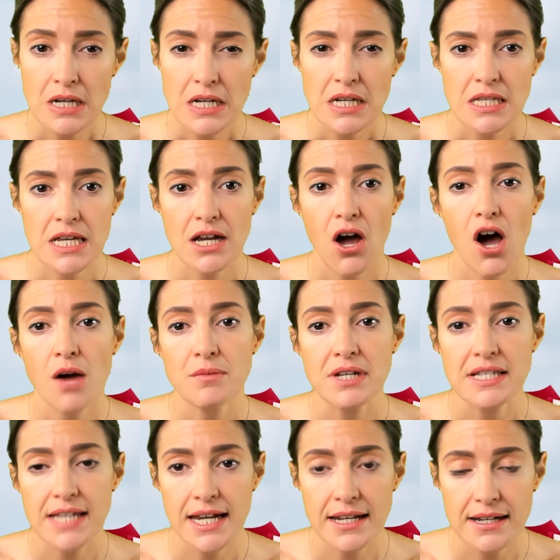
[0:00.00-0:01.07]
the economic
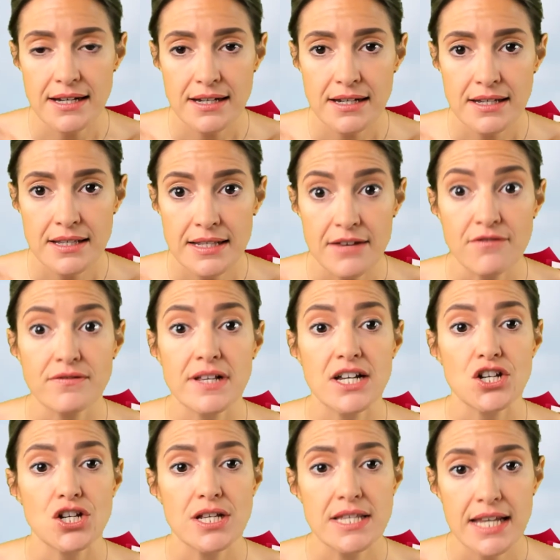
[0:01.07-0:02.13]
data, the
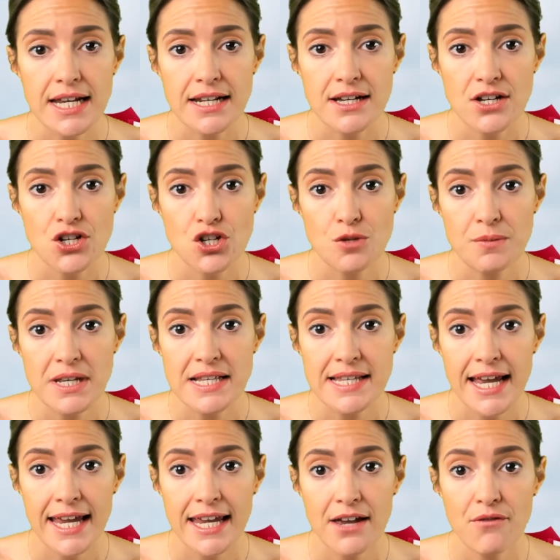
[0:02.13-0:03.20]
inflation data, should be
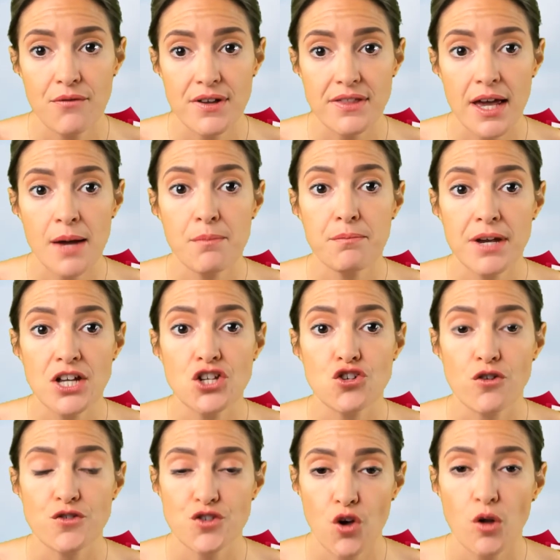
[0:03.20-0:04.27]
taken with a pinch
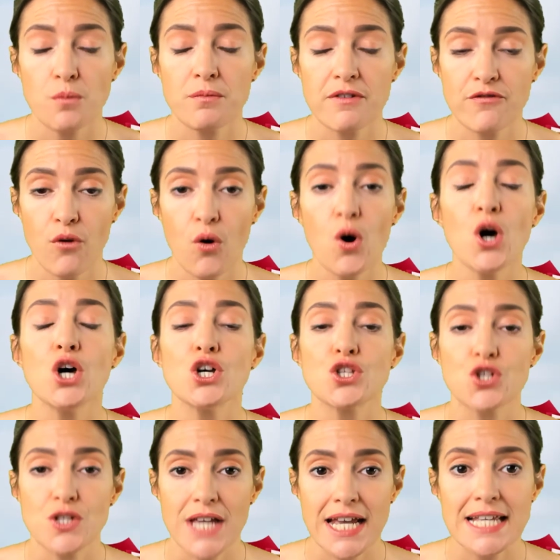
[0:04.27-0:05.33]
of salt before
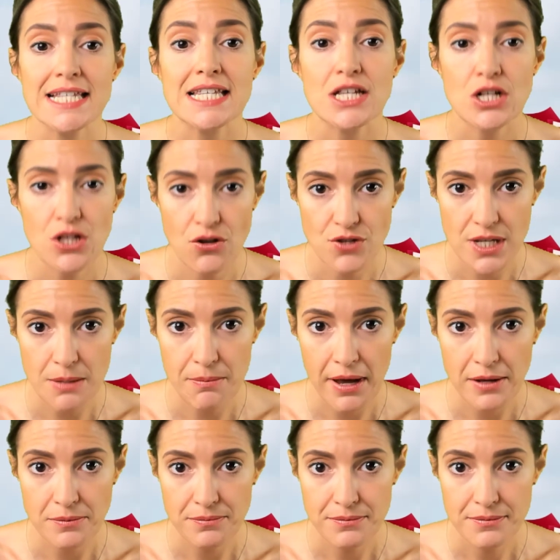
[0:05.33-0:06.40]
today's closing
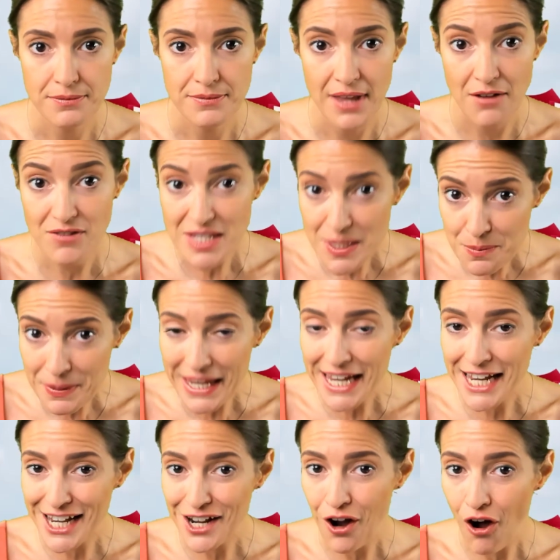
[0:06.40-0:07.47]
bell. Now,
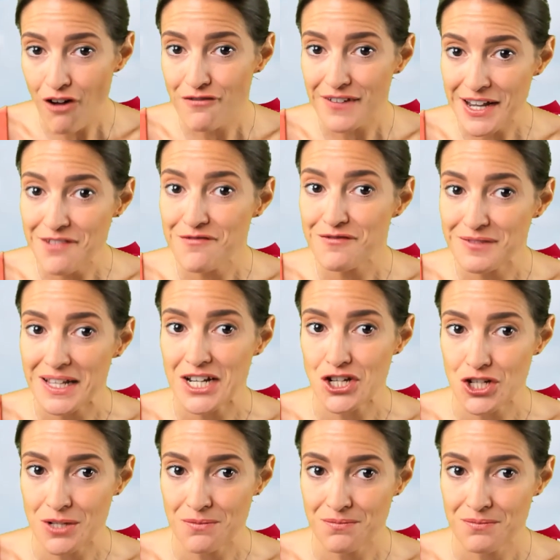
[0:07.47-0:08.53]
speaking of
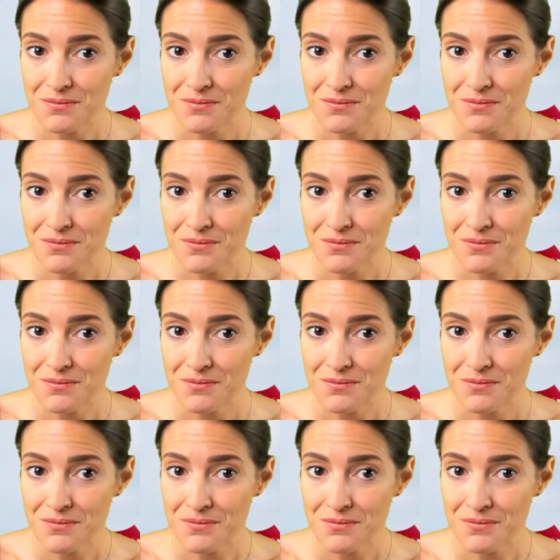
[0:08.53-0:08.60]
inflation,